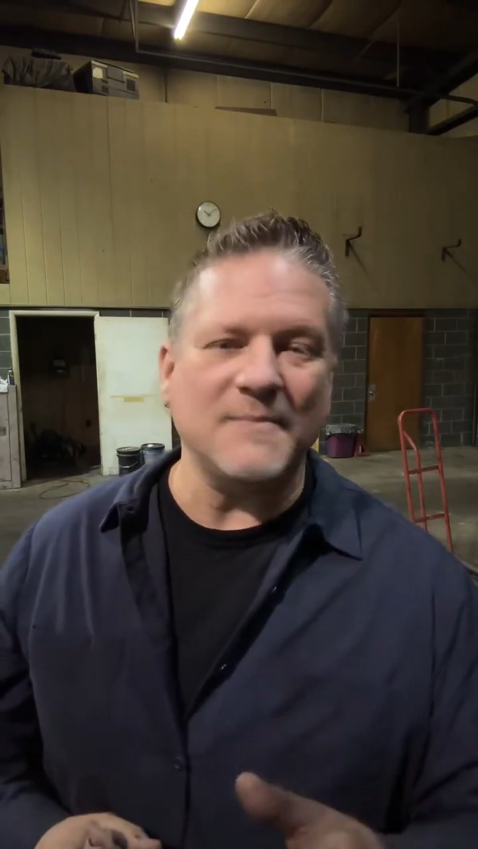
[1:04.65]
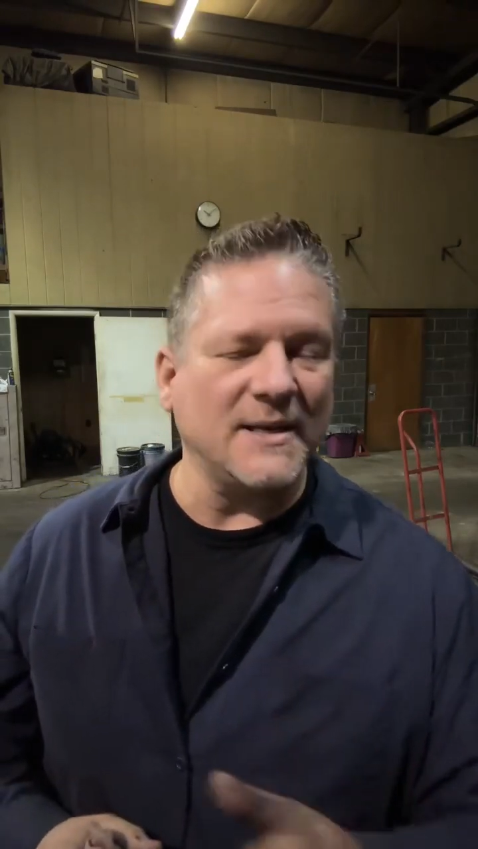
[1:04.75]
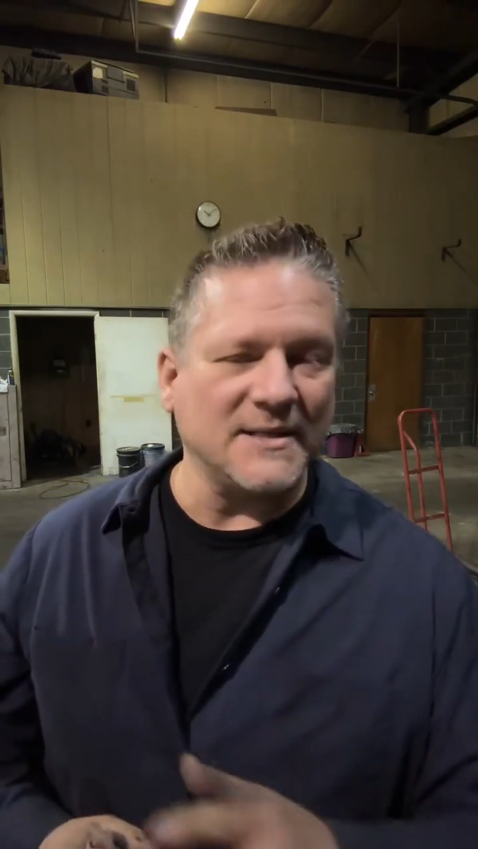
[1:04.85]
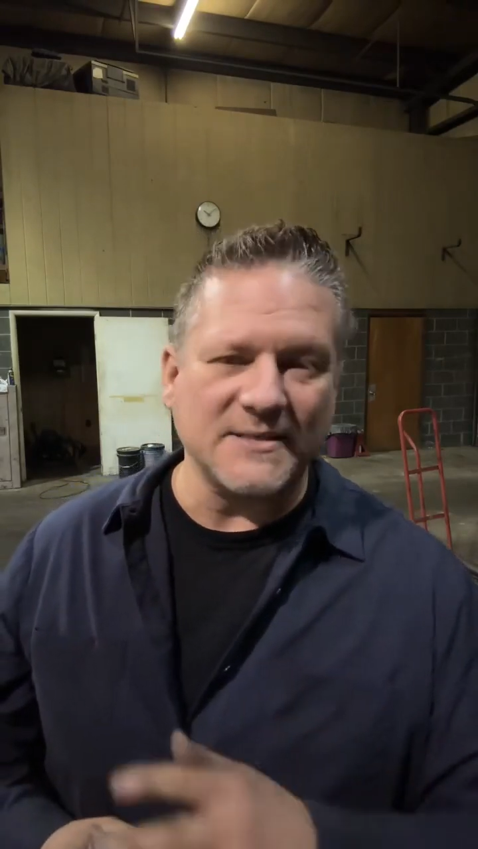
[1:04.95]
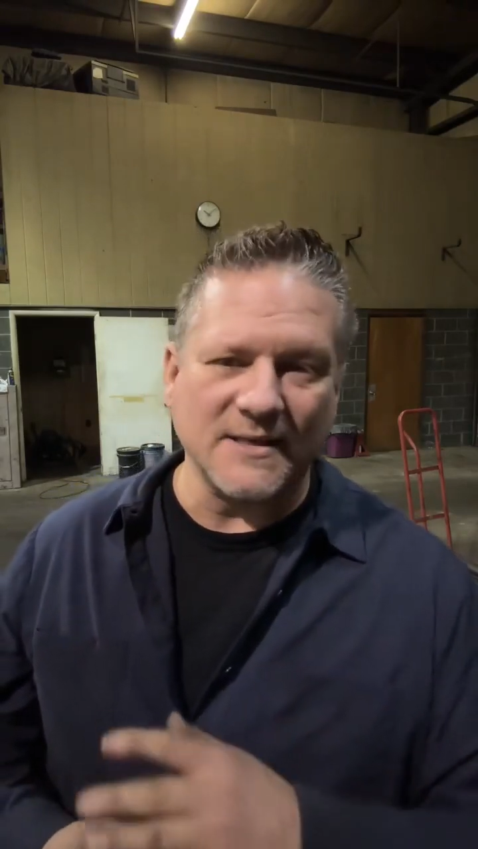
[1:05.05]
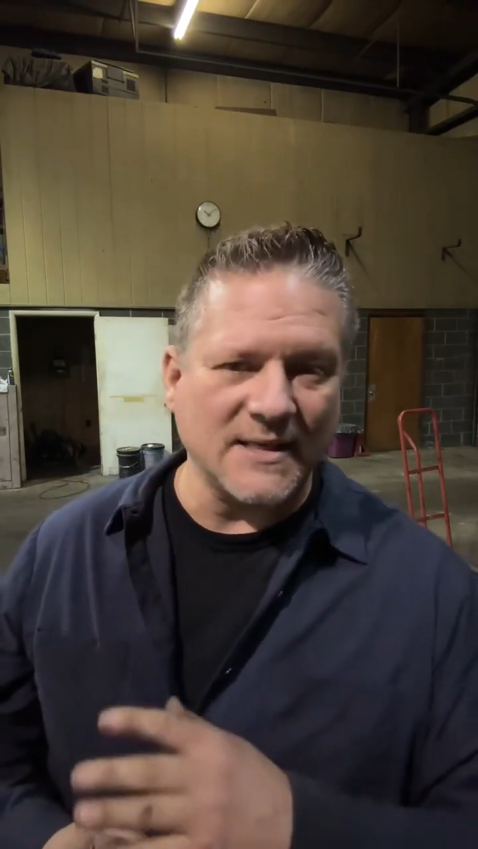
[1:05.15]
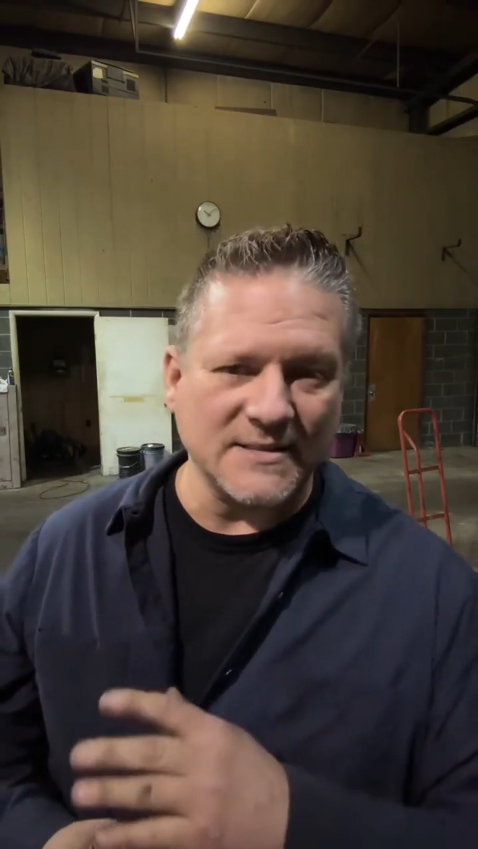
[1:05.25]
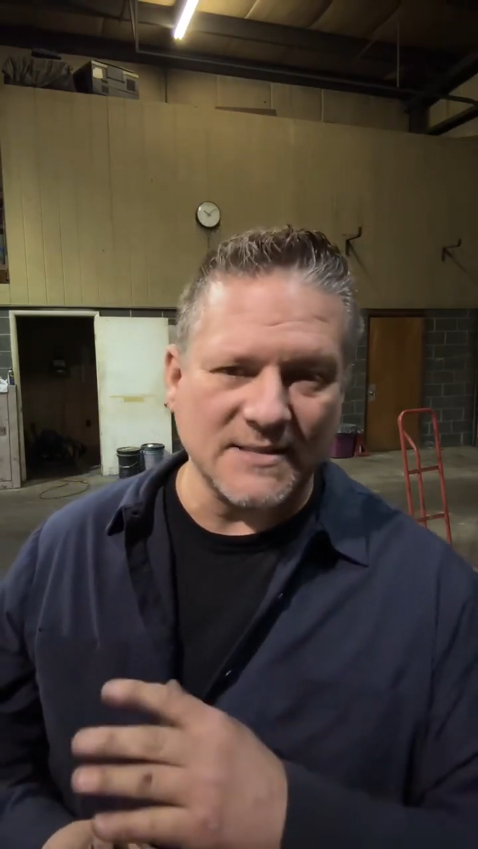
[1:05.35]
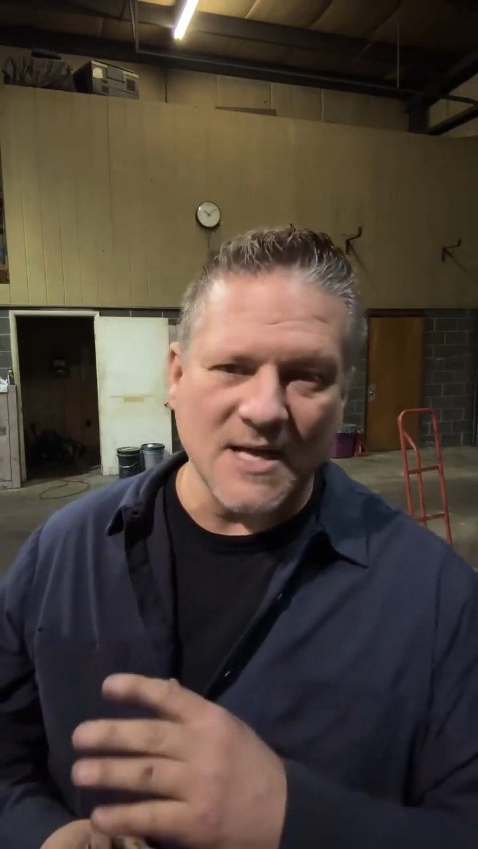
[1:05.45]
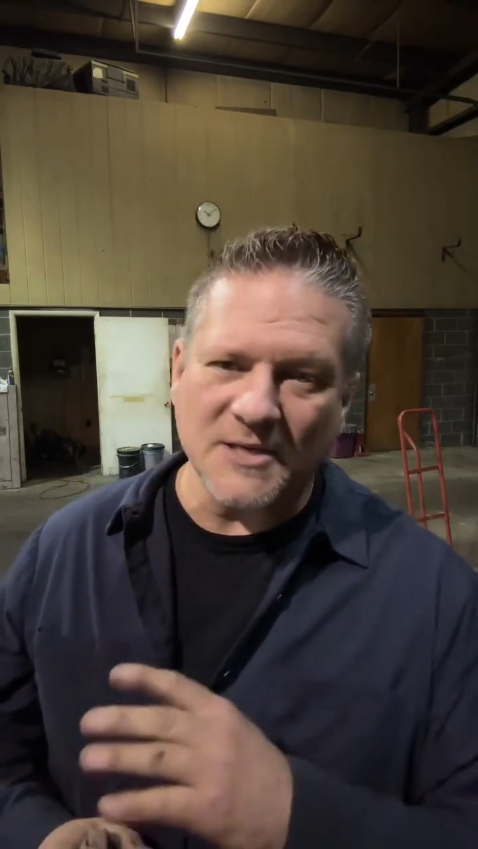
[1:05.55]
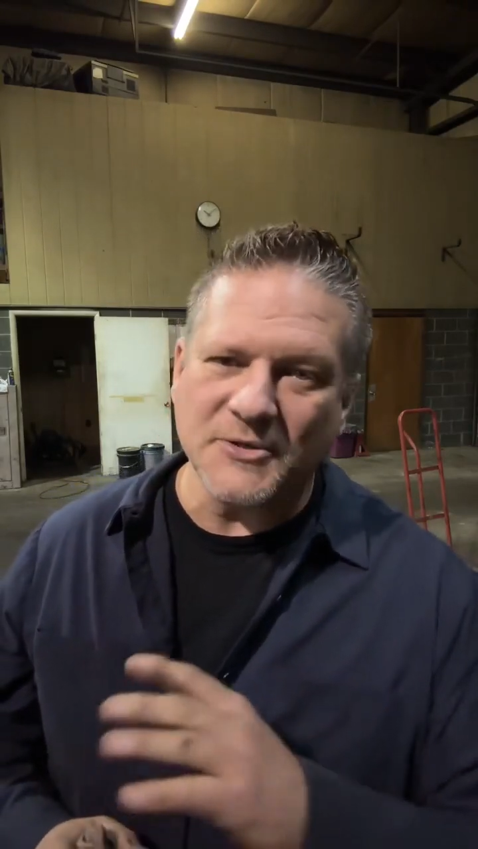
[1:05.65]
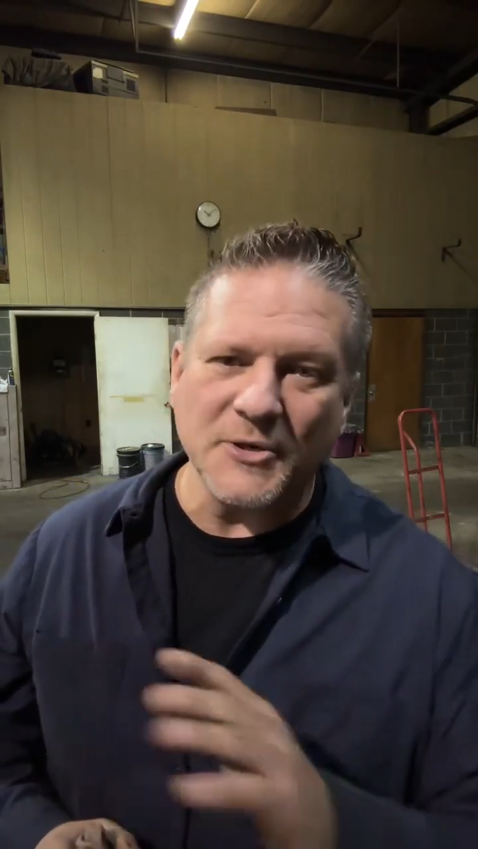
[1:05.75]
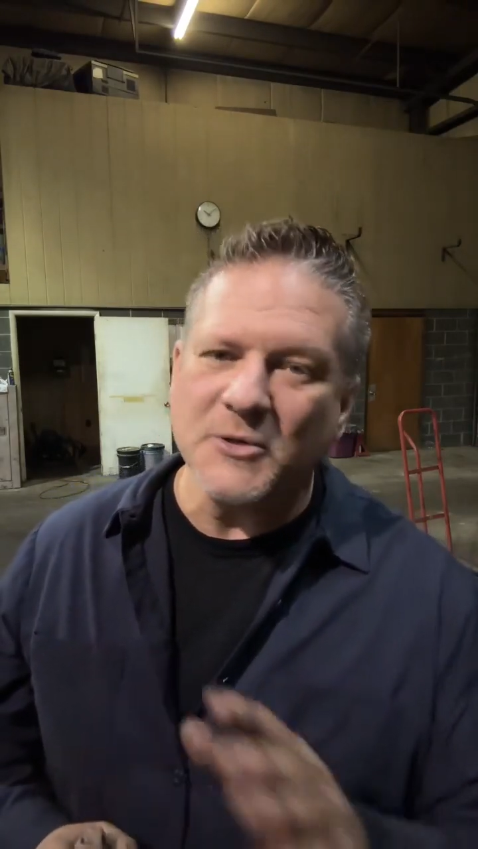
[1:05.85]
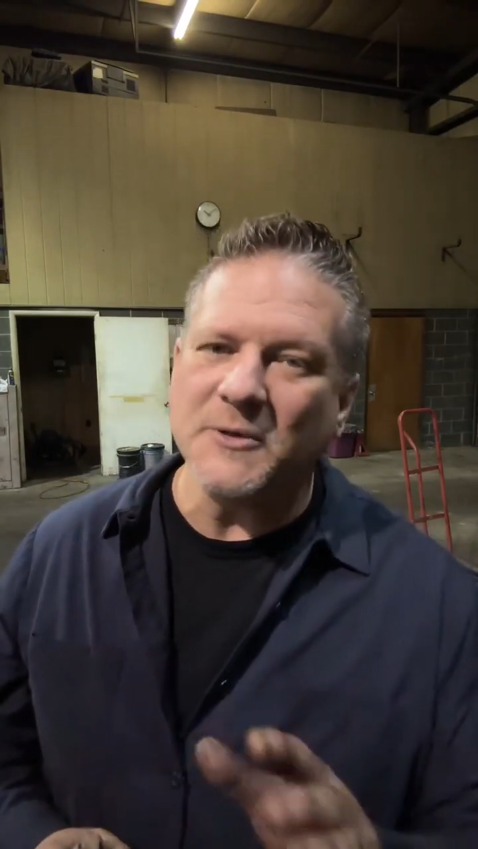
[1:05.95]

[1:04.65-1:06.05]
but it's not true,